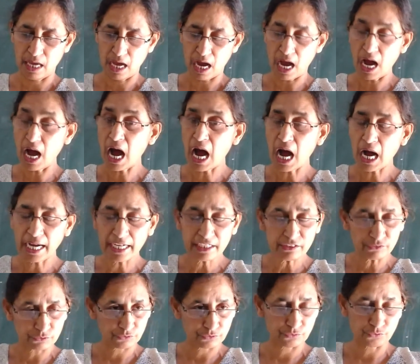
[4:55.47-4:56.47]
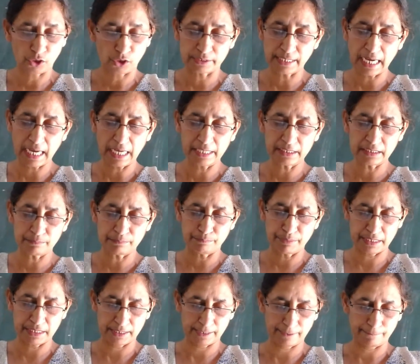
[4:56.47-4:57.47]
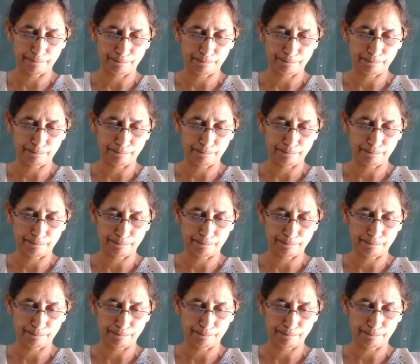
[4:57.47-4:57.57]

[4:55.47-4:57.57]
a hive for the honey bee,